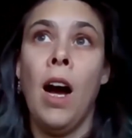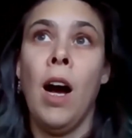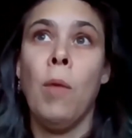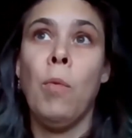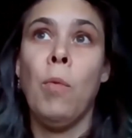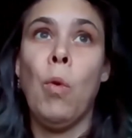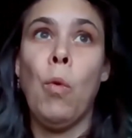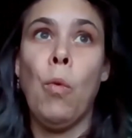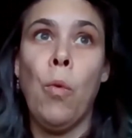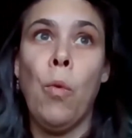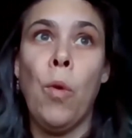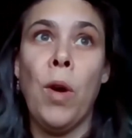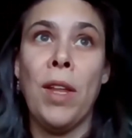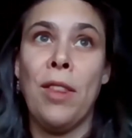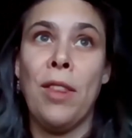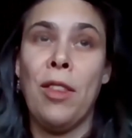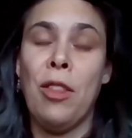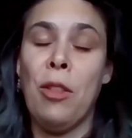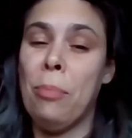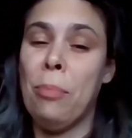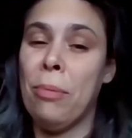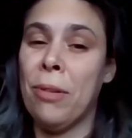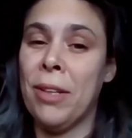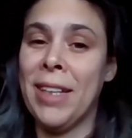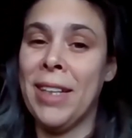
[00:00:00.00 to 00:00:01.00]
with the
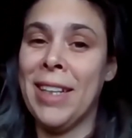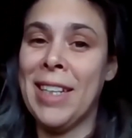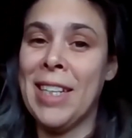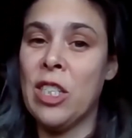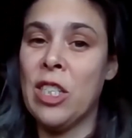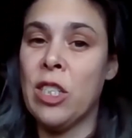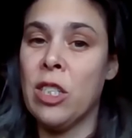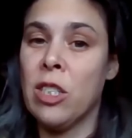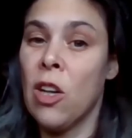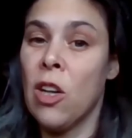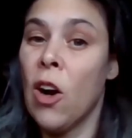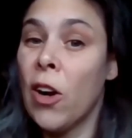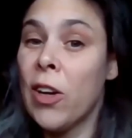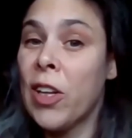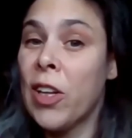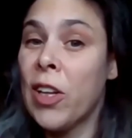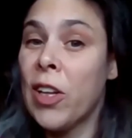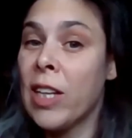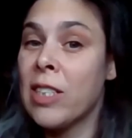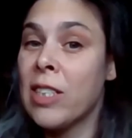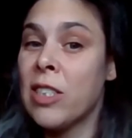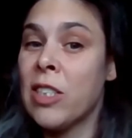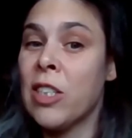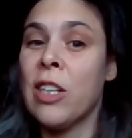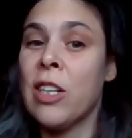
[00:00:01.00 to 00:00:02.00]
Pleiades star
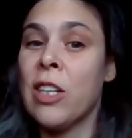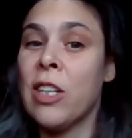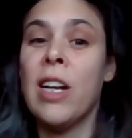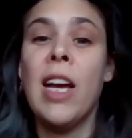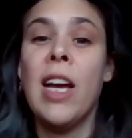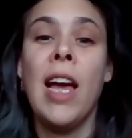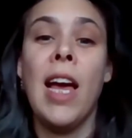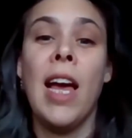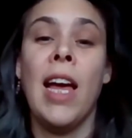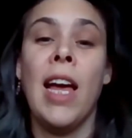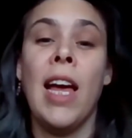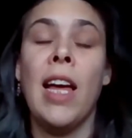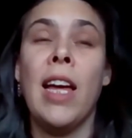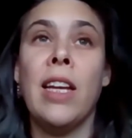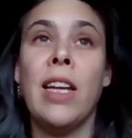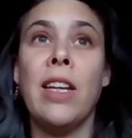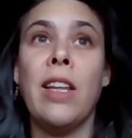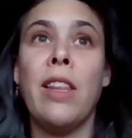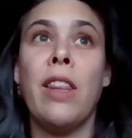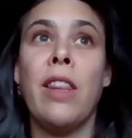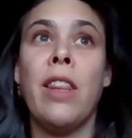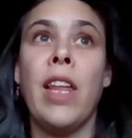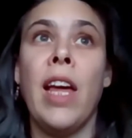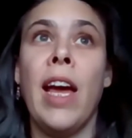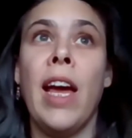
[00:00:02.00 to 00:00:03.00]
cluster. And
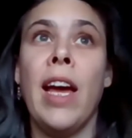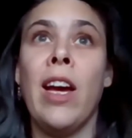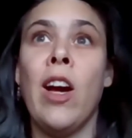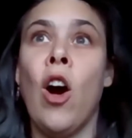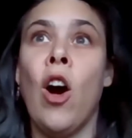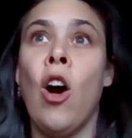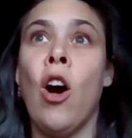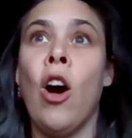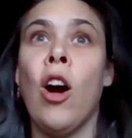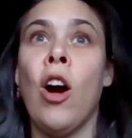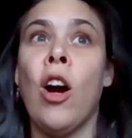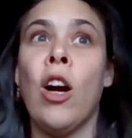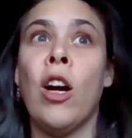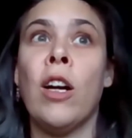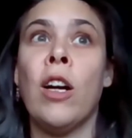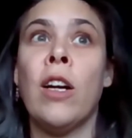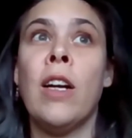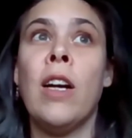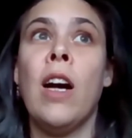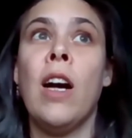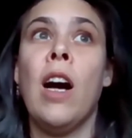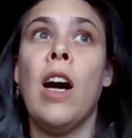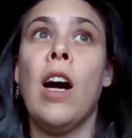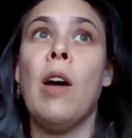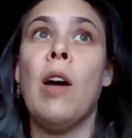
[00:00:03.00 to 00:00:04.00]
they are
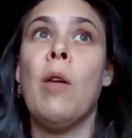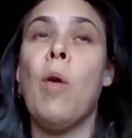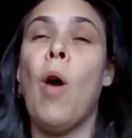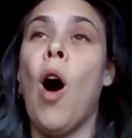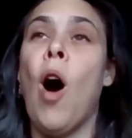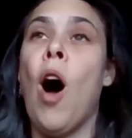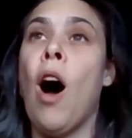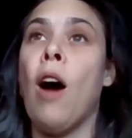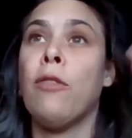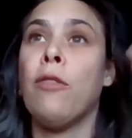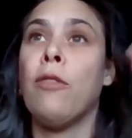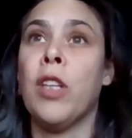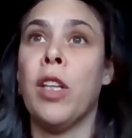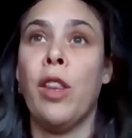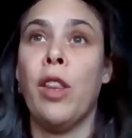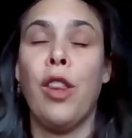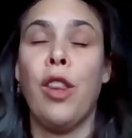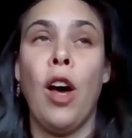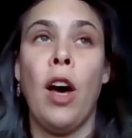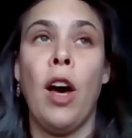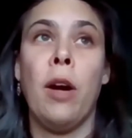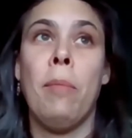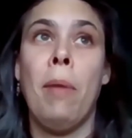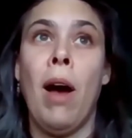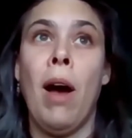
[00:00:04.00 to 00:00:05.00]
often
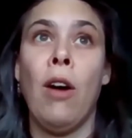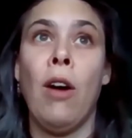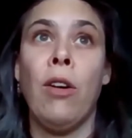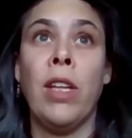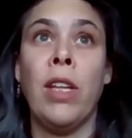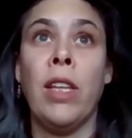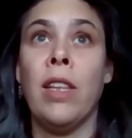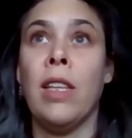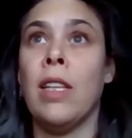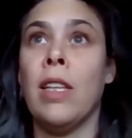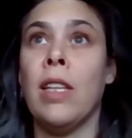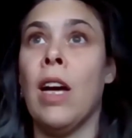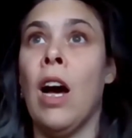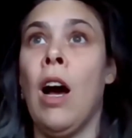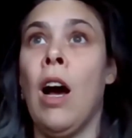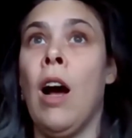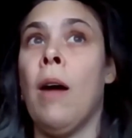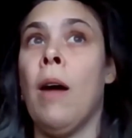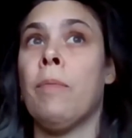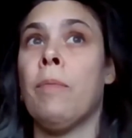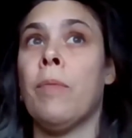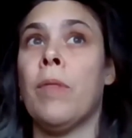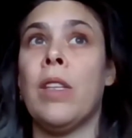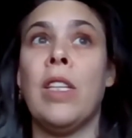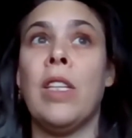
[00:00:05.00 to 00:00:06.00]
thought about in
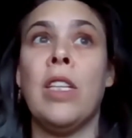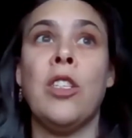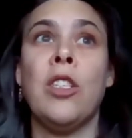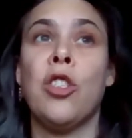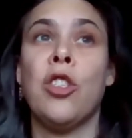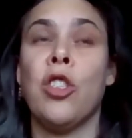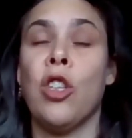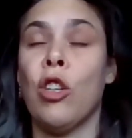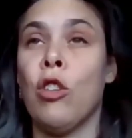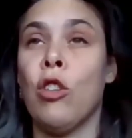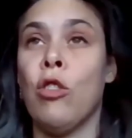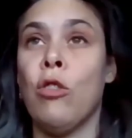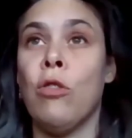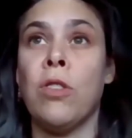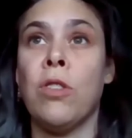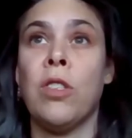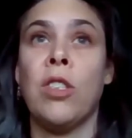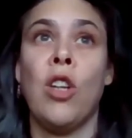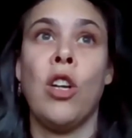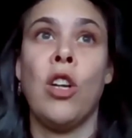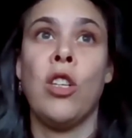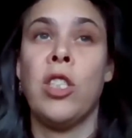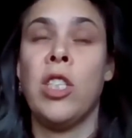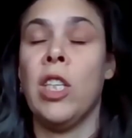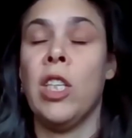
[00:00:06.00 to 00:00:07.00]
these circles,
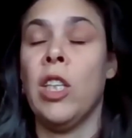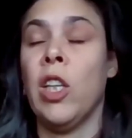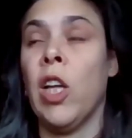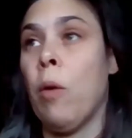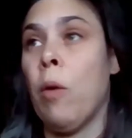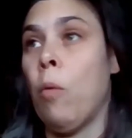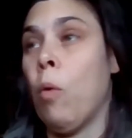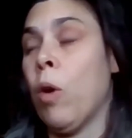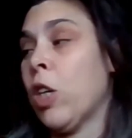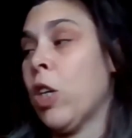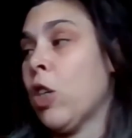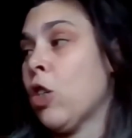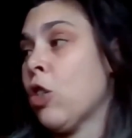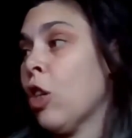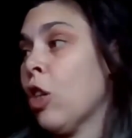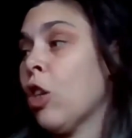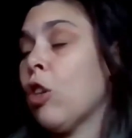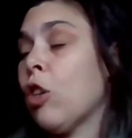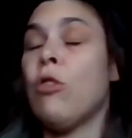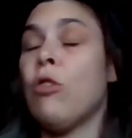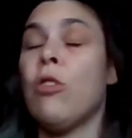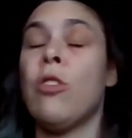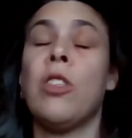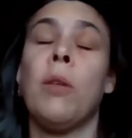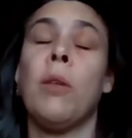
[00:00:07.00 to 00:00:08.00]
Starseed Lightworker
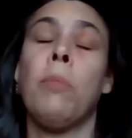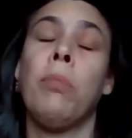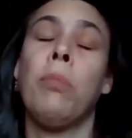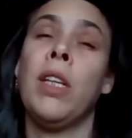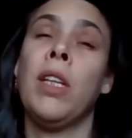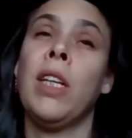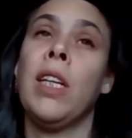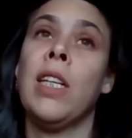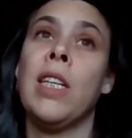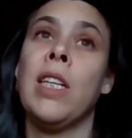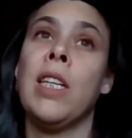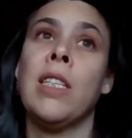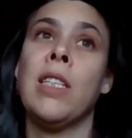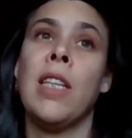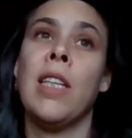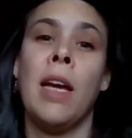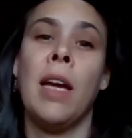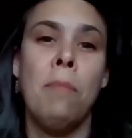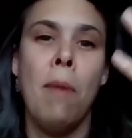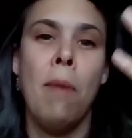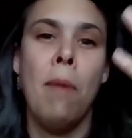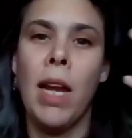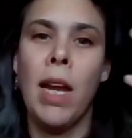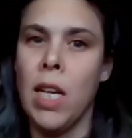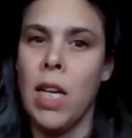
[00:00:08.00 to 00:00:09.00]
circles, the Pleiades, and
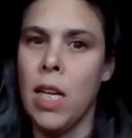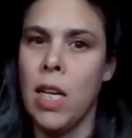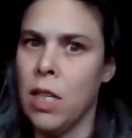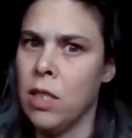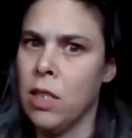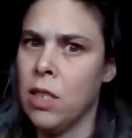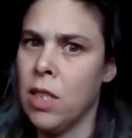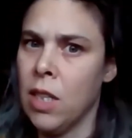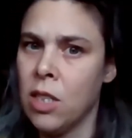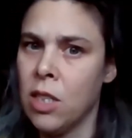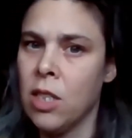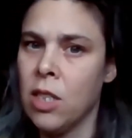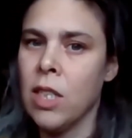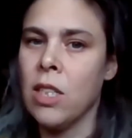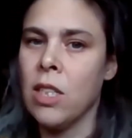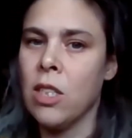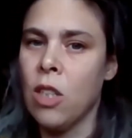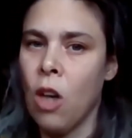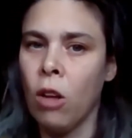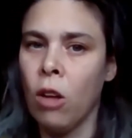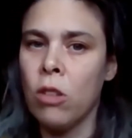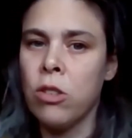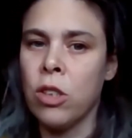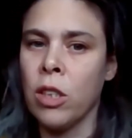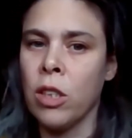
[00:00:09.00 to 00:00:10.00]
many indigenous
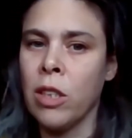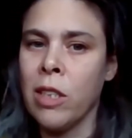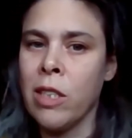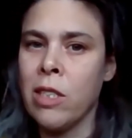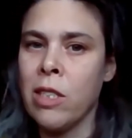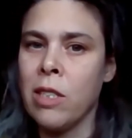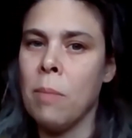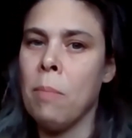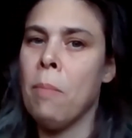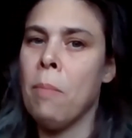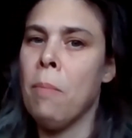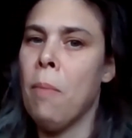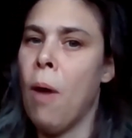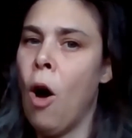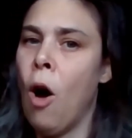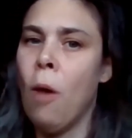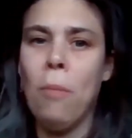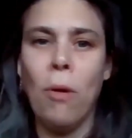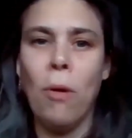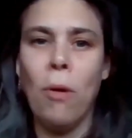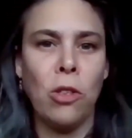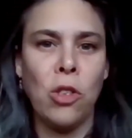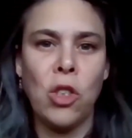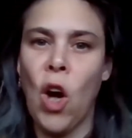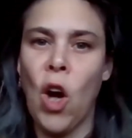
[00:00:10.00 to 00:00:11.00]
cultures,
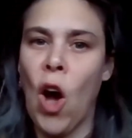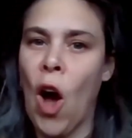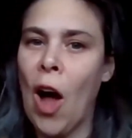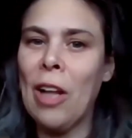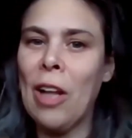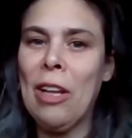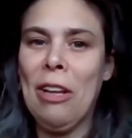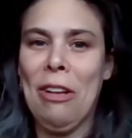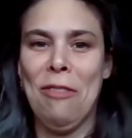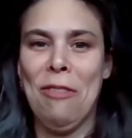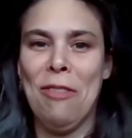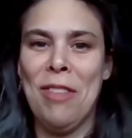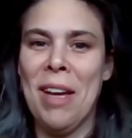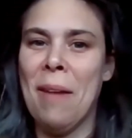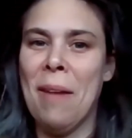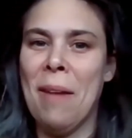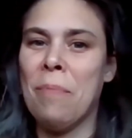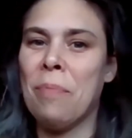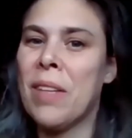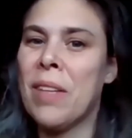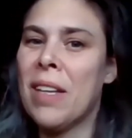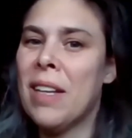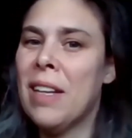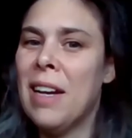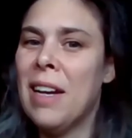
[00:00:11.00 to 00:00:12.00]
almost all of them.
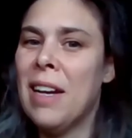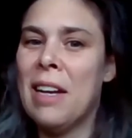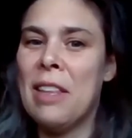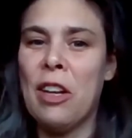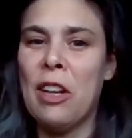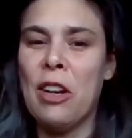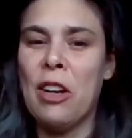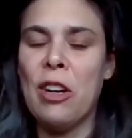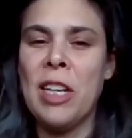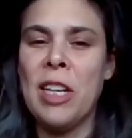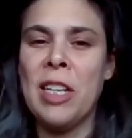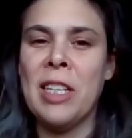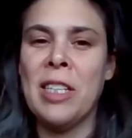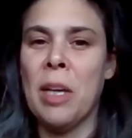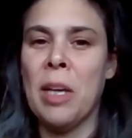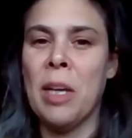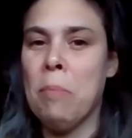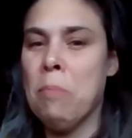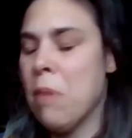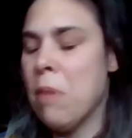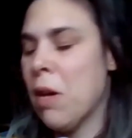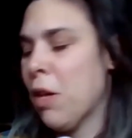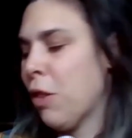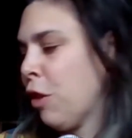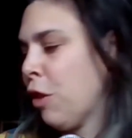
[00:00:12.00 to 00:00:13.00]
There is a
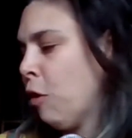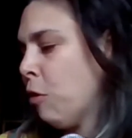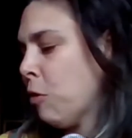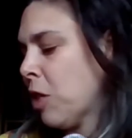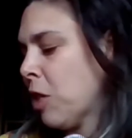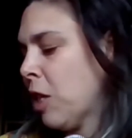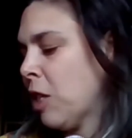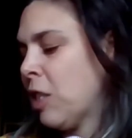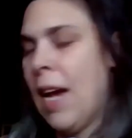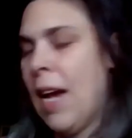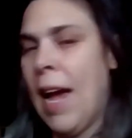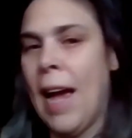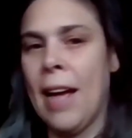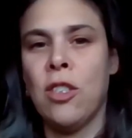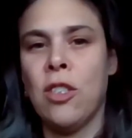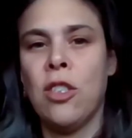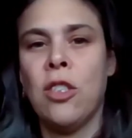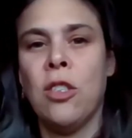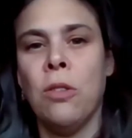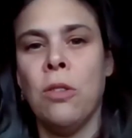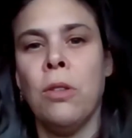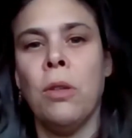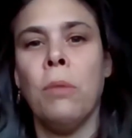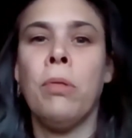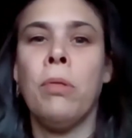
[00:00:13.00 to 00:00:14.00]
mythos attached
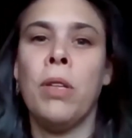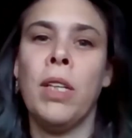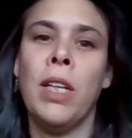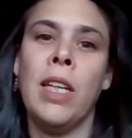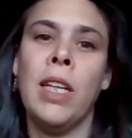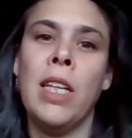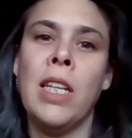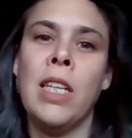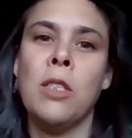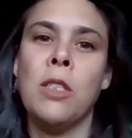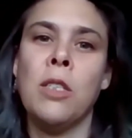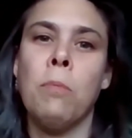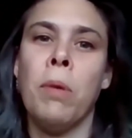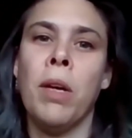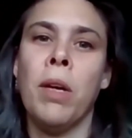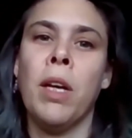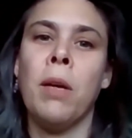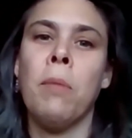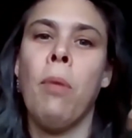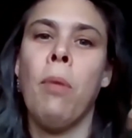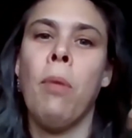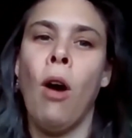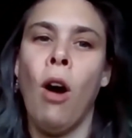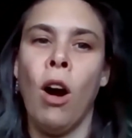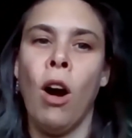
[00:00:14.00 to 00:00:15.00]
to the Pleiades being
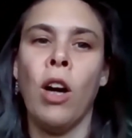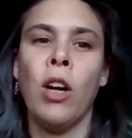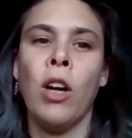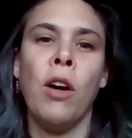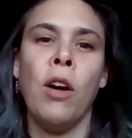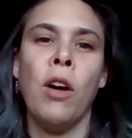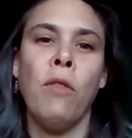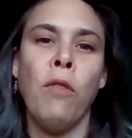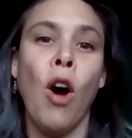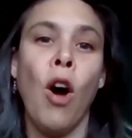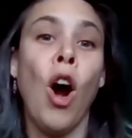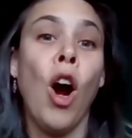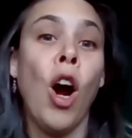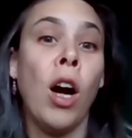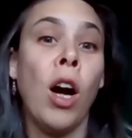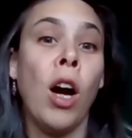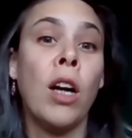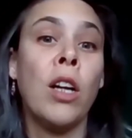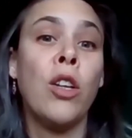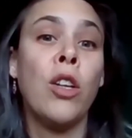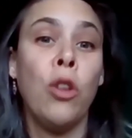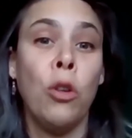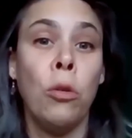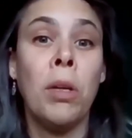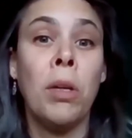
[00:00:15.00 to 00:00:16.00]
part of our
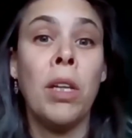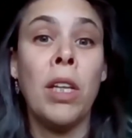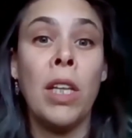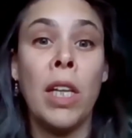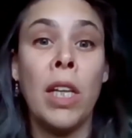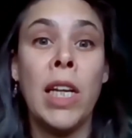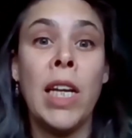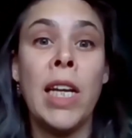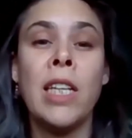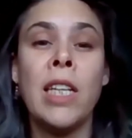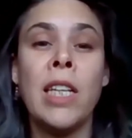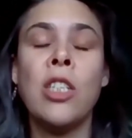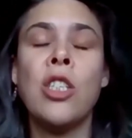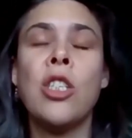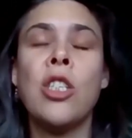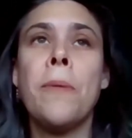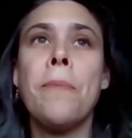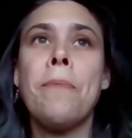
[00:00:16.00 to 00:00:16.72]
human lineage.